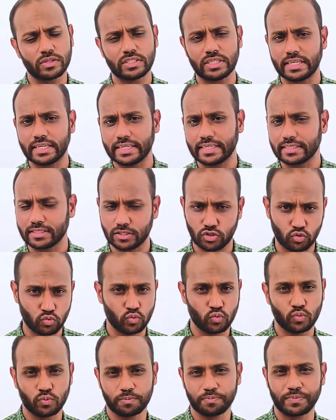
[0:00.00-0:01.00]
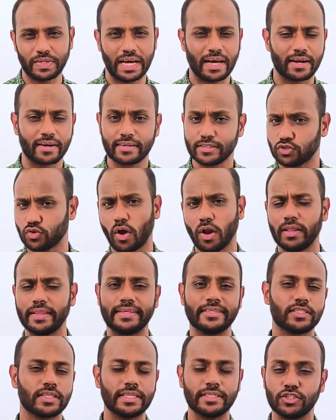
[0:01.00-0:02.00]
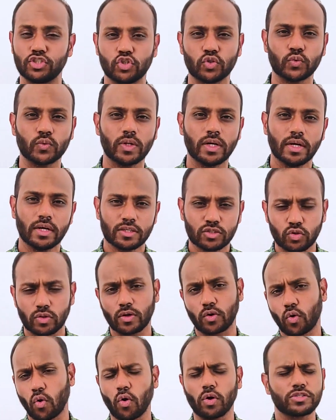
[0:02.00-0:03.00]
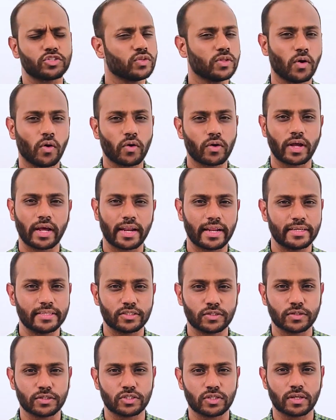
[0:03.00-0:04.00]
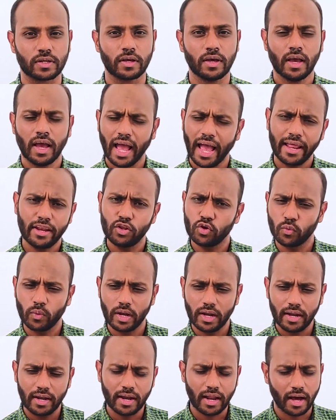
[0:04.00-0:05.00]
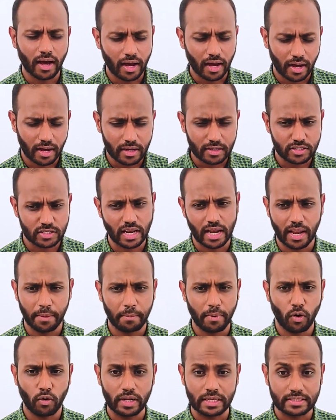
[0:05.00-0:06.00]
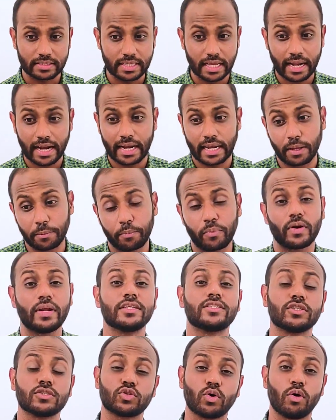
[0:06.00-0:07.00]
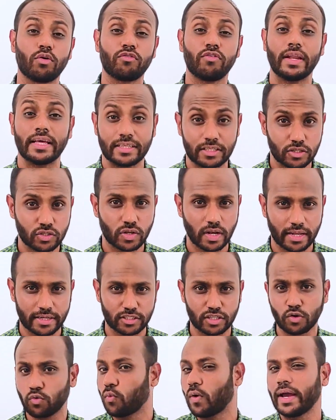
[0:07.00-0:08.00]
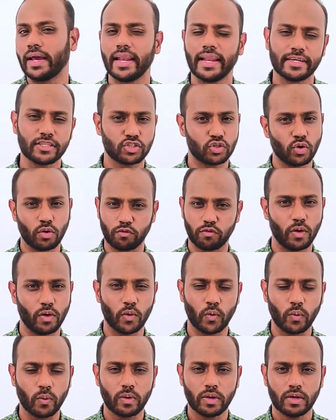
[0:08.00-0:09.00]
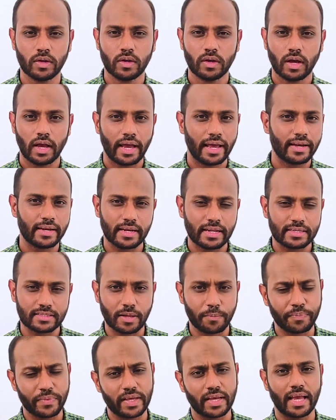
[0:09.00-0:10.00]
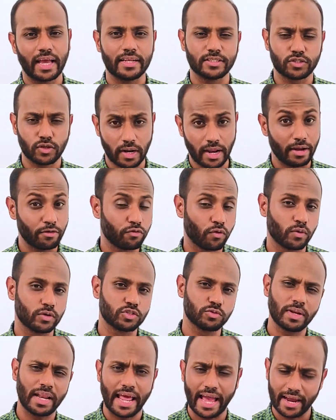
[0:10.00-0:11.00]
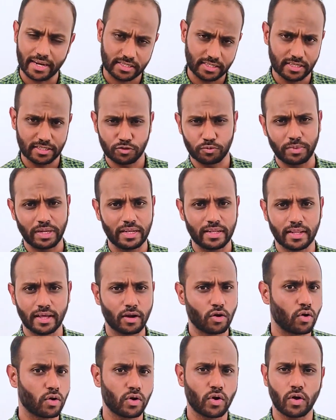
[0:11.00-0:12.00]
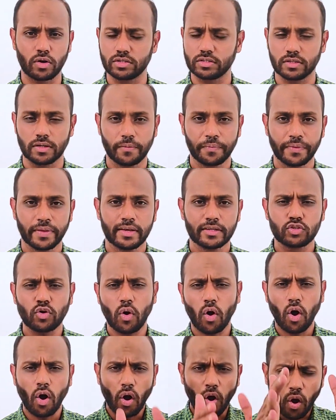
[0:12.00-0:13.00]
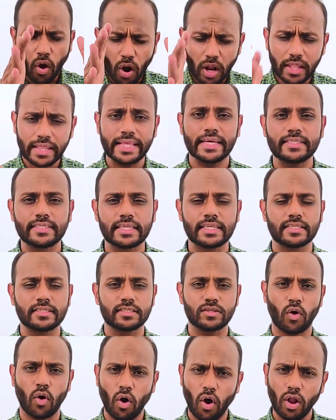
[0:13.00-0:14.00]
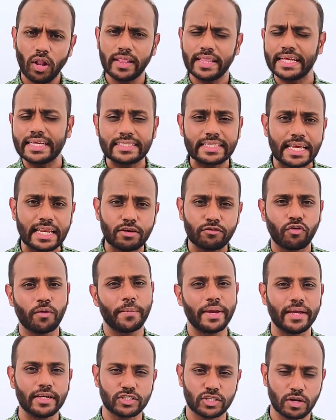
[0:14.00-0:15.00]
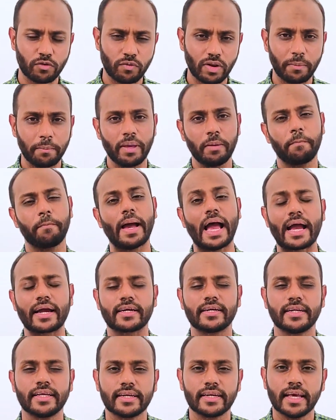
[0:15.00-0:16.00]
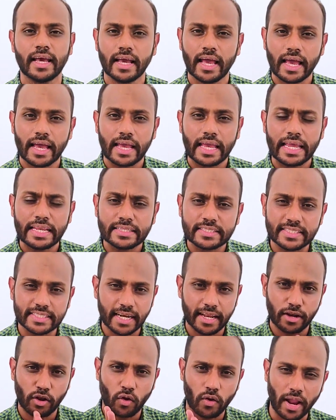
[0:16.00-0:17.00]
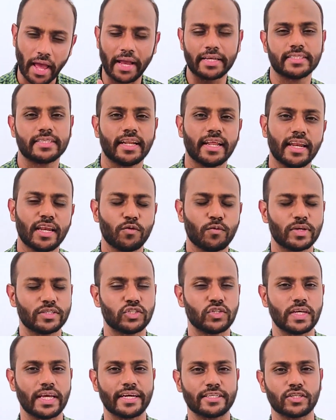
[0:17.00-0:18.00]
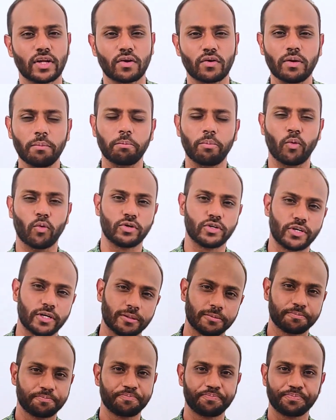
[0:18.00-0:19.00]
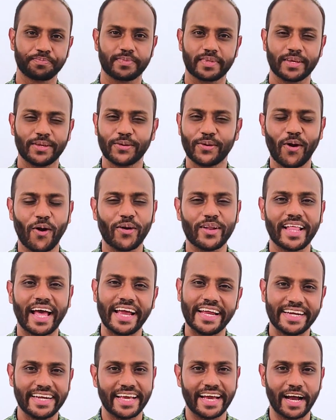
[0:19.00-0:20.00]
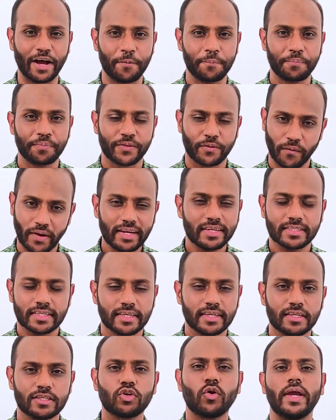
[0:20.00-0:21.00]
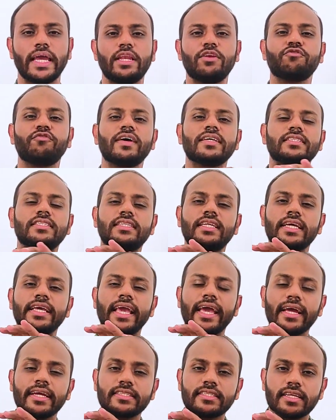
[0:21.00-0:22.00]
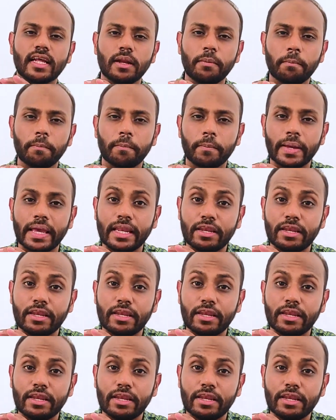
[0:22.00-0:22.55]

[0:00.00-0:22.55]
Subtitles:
it is to resolve this issue. So the cost to the organization, and you will tell about, is there any breaches of legislation, violation law, and is something else on enforcement actions been there or not. So all these information will be packed in incident or accident investigation report. You got the idea, right? So investigation